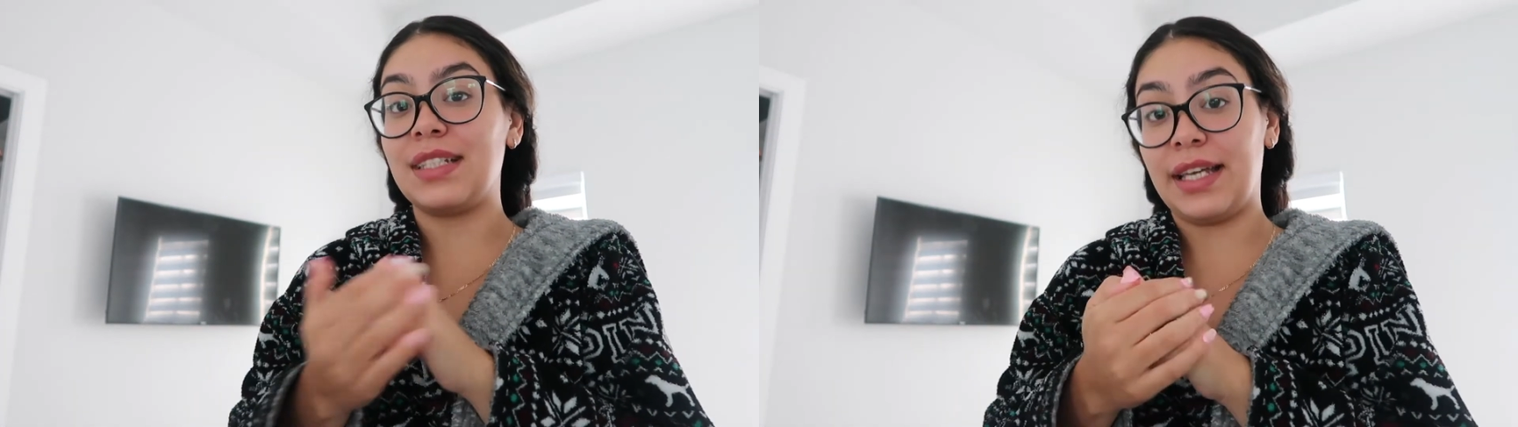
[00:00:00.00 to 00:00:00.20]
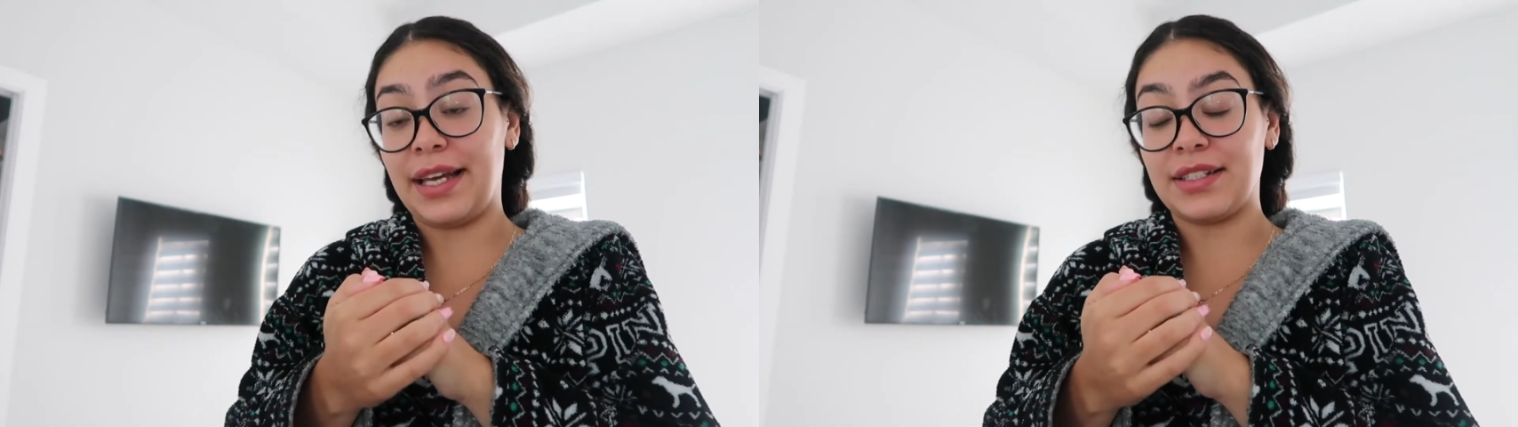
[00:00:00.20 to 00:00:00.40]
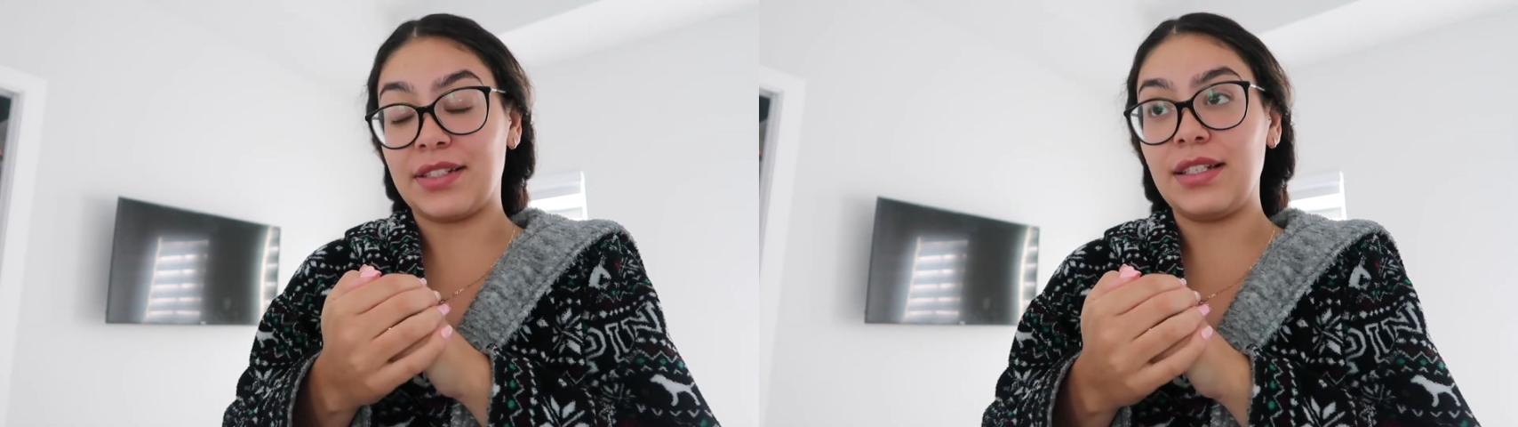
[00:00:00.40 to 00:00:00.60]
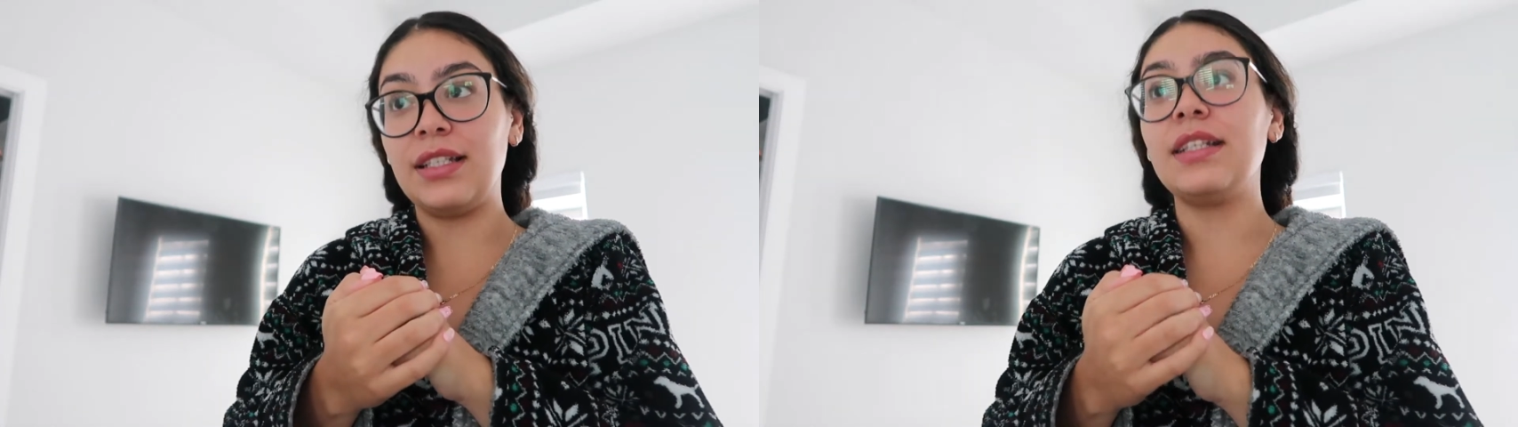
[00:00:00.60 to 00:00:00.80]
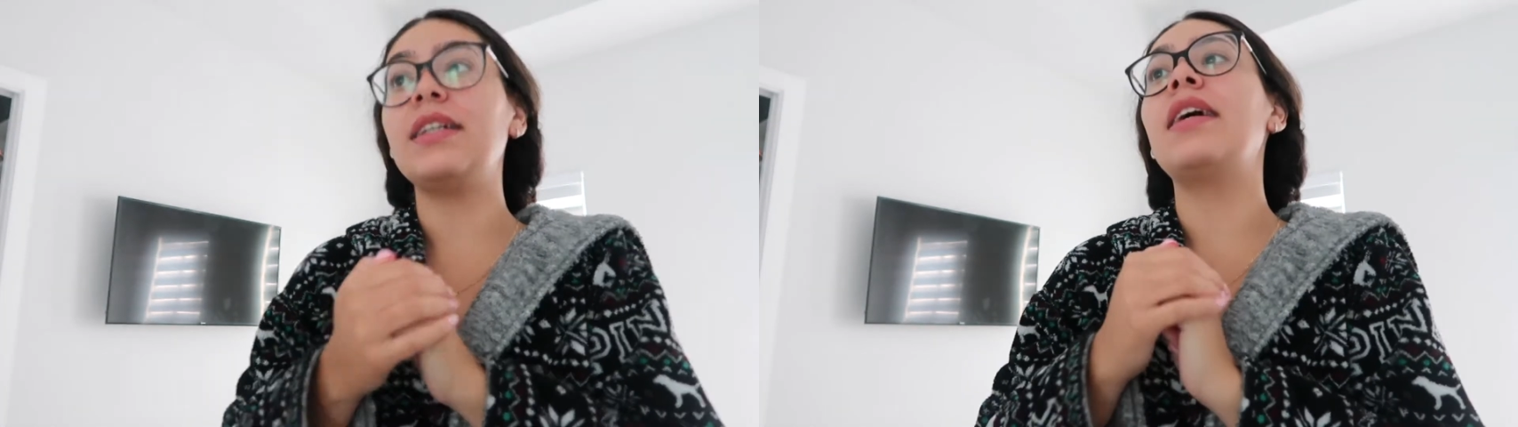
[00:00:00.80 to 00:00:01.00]

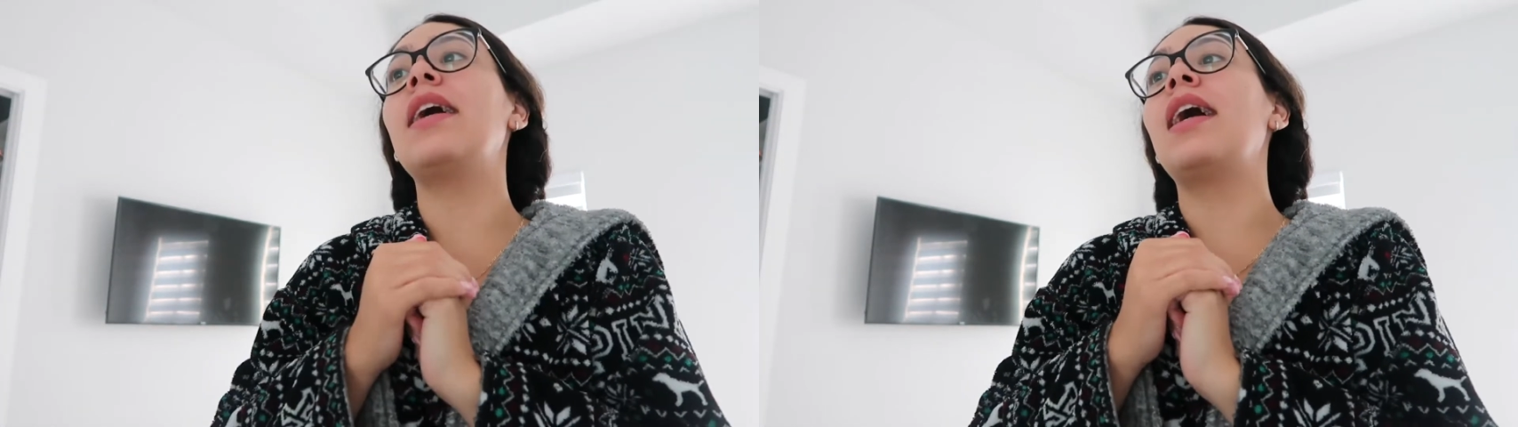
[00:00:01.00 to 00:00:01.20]
canceling.